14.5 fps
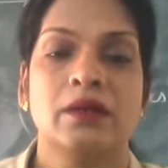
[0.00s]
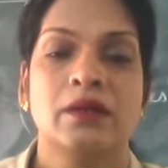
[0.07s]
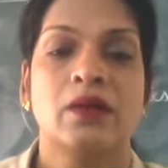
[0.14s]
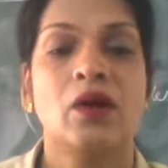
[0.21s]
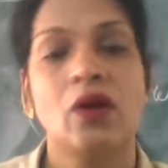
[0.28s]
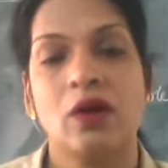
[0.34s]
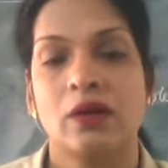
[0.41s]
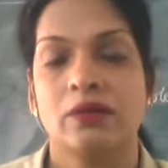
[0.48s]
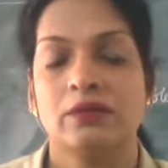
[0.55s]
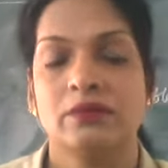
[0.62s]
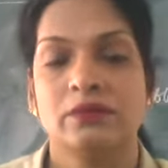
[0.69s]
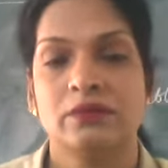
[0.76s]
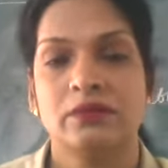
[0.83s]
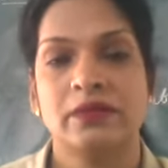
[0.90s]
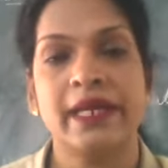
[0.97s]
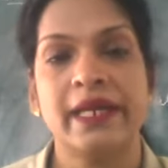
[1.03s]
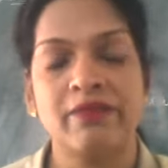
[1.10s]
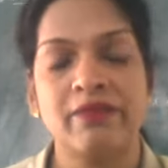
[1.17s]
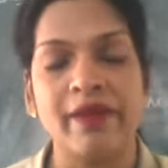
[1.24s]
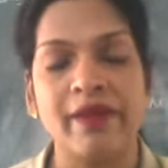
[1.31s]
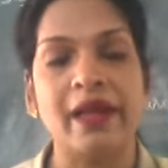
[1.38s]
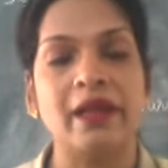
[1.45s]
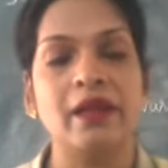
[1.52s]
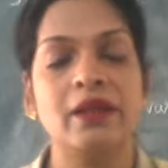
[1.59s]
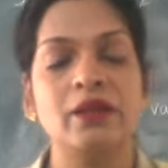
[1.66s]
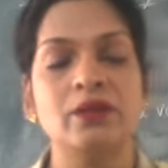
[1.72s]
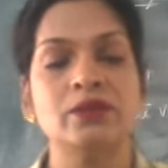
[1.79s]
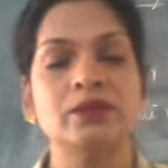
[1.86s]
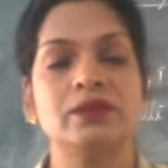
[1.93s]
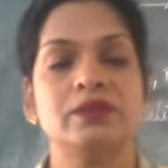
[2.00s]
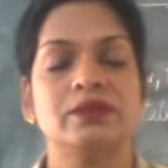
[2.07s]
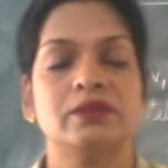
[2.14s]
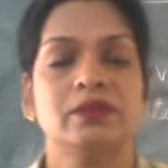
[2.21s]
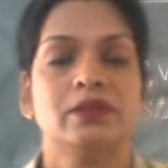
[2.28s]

Or their values